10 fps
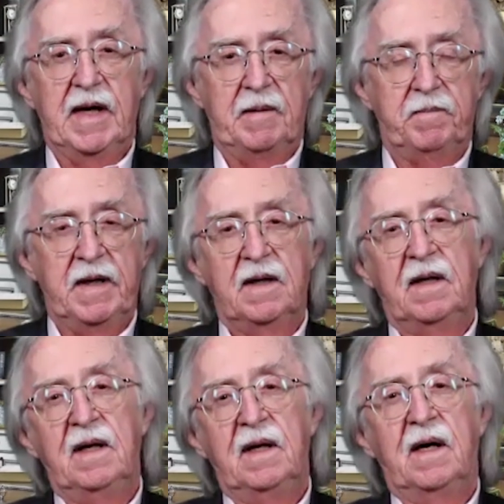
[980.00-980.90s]
up,
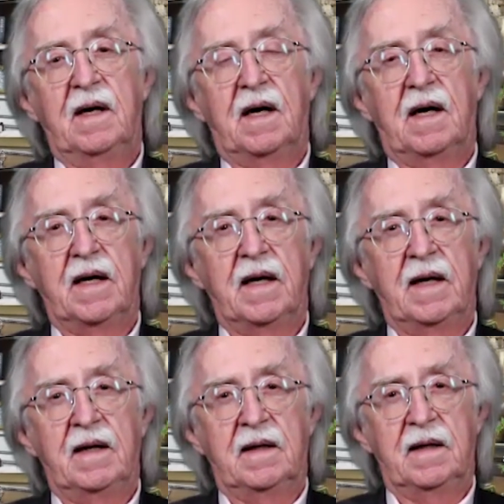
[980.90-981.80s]

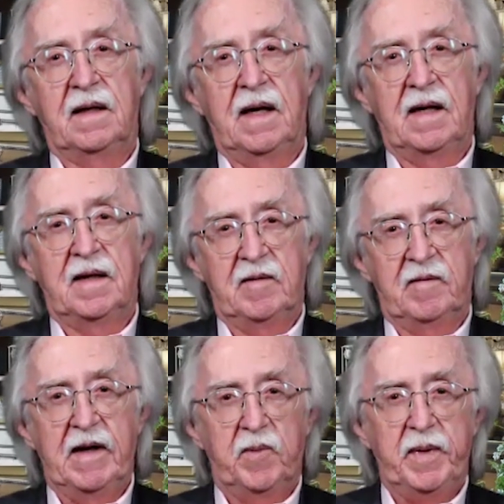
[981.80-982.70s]
and the
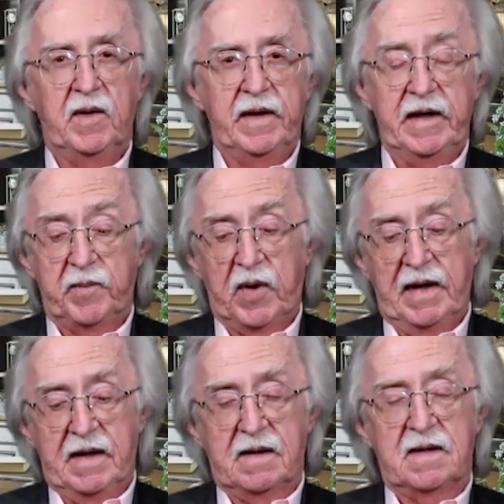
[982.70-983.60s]
availability of
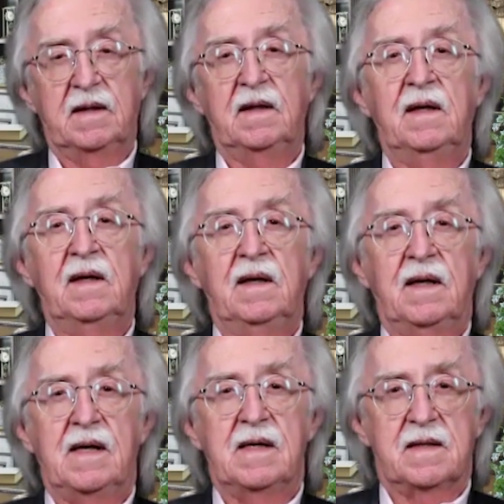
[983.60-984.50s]
product
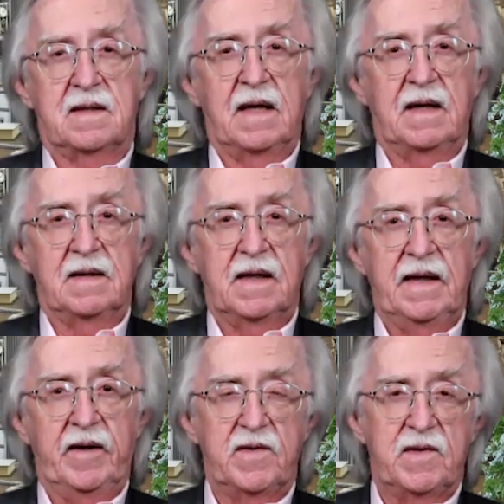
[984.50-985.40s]
is getting
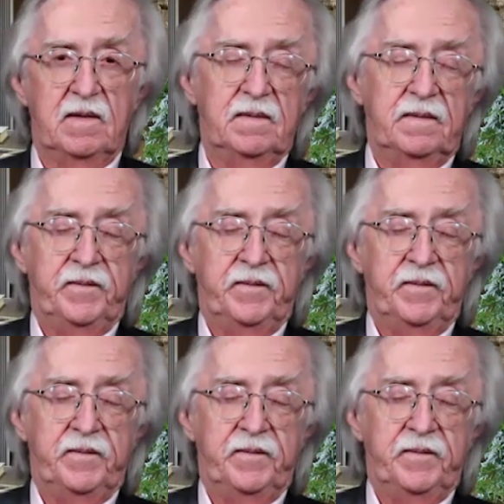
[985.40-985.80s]
tighter. So